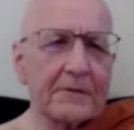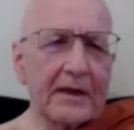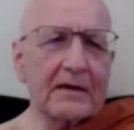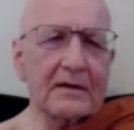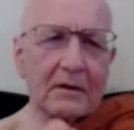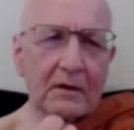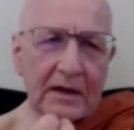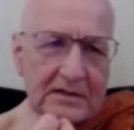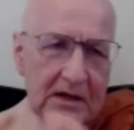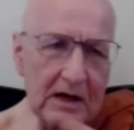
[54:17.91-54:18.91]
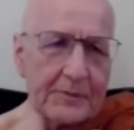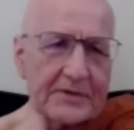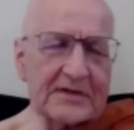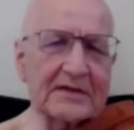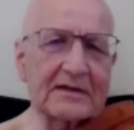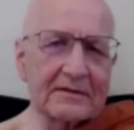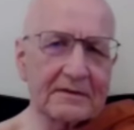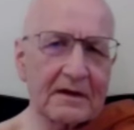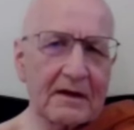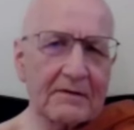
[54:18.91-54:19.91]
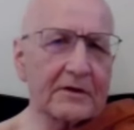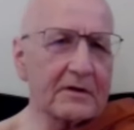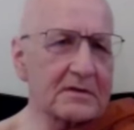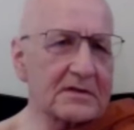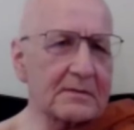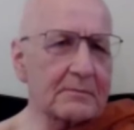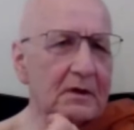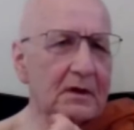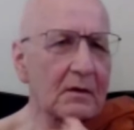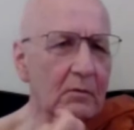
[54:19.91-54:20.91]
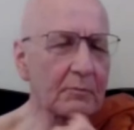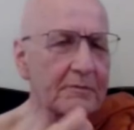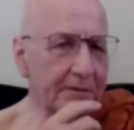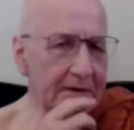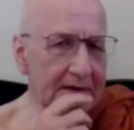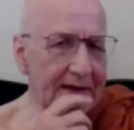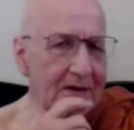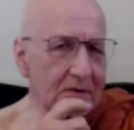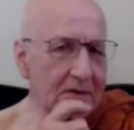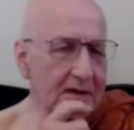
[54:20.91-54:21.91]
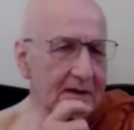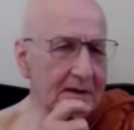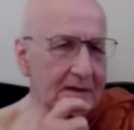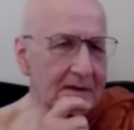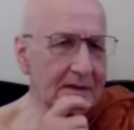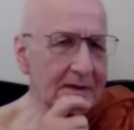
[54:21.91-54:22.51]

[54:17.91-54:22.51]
then its opposite, having hurt someone, will be very loud there